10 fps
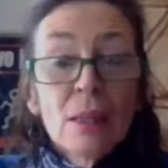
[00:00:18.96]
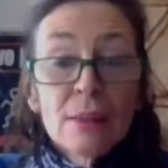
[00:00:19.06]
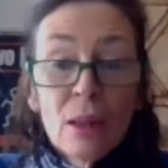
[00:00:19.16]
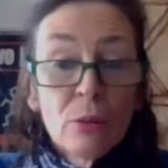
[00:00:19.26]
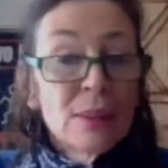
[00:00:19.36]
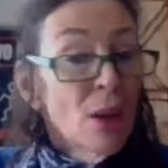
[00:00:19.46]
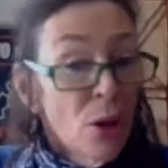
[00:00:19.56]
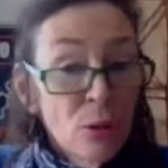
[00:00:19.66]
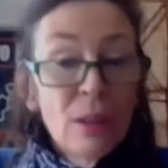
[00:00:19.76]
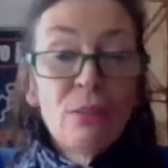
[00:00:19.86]
so it's
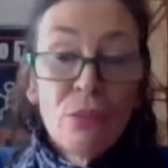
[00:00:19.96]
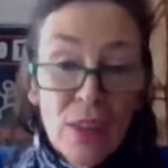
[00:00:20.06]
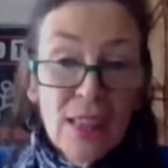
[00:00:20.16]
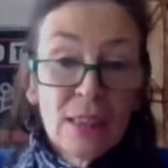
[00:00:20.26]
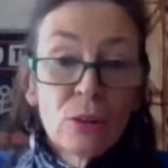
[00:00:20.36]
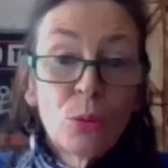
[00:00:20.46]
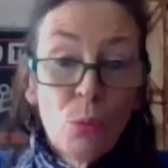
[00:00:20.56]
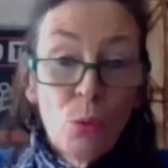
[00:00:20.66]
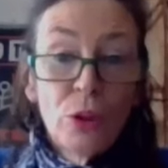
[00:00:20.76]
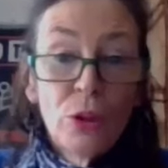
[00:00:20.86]
only fair to
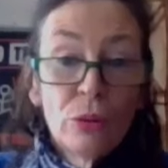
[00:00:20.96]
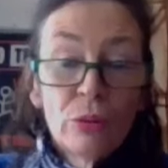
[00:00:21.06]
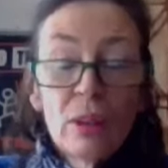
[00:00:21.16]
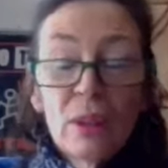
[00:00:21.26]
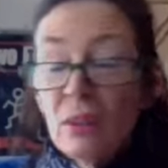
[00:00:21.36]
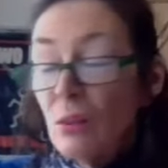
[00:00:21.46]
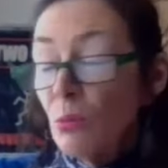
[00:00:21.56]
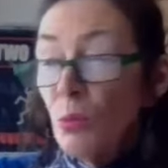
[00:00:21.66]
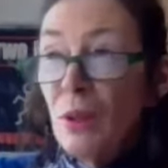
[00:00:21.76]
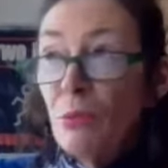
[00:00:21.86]
warn you that
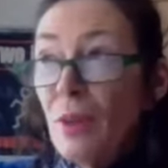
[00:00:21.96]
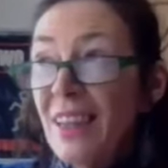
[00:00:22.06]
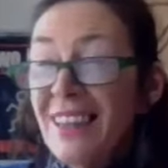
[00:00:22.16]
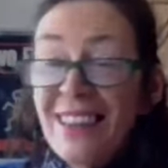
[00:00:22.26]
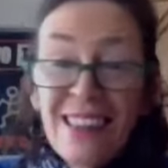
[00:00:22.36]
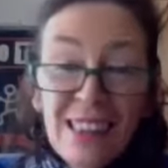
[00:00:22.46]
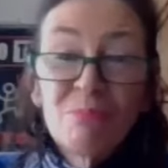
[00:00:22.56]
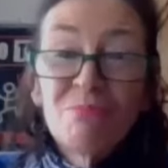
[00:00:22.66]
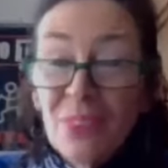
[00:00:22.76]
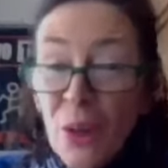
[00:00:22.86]
we really,
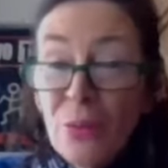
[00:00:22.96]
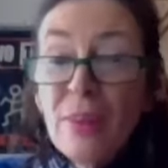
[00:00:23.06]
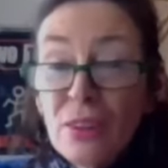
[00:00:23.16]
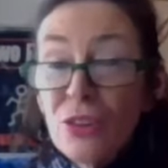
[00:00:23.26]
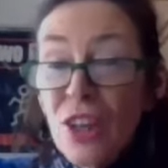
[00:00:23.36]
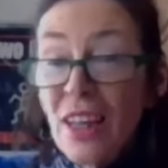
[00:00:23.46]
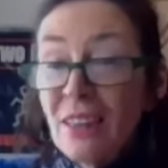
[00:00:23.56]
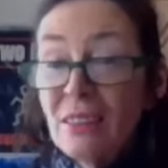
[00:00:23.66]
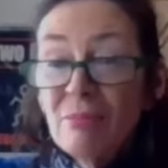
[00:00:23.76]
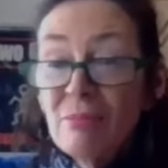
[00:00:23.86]
on this
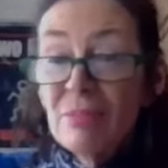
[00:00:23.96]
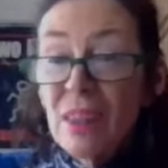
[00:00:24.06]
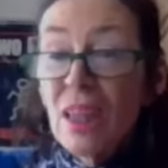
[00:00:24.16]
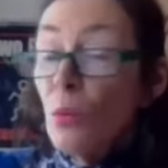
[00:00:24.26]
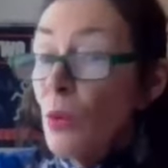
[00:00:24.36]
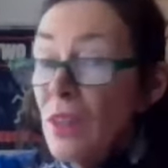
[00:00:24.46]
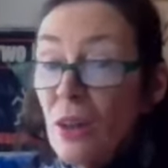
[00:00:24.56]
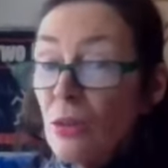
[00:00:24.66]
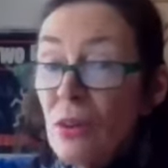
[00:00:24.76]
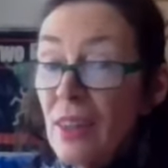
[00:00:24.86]
channel, we
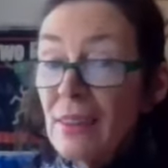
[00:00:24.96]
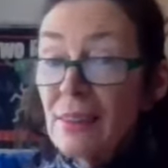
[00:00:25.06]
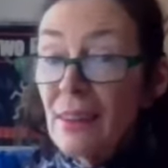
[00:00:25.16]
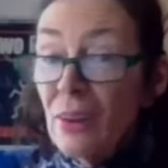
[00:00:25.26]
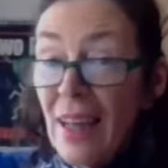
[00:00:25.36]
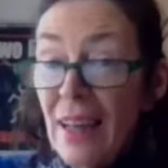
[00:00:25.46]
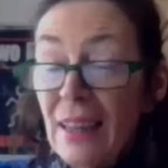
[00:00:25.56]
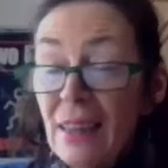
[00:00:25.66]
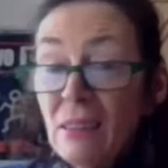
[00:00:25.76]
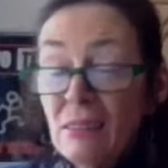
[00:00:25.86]
don't think it's
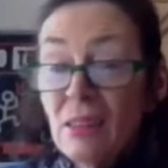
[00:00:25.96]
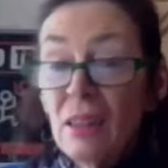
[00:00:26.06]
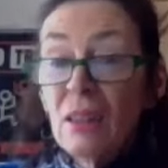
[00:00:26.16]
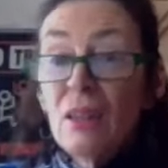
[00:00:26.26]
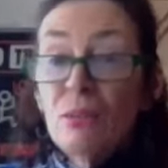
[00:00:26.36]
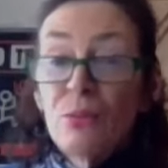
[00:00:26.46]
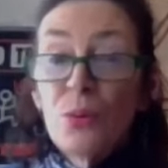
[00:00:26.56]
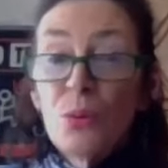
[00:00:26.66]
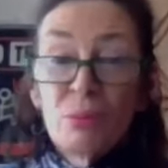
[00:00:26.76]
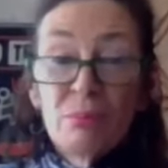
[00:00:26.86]
okay
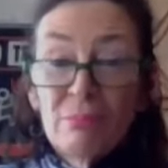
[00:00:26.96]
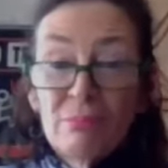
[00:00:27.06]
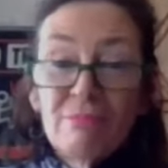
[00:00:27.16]
for,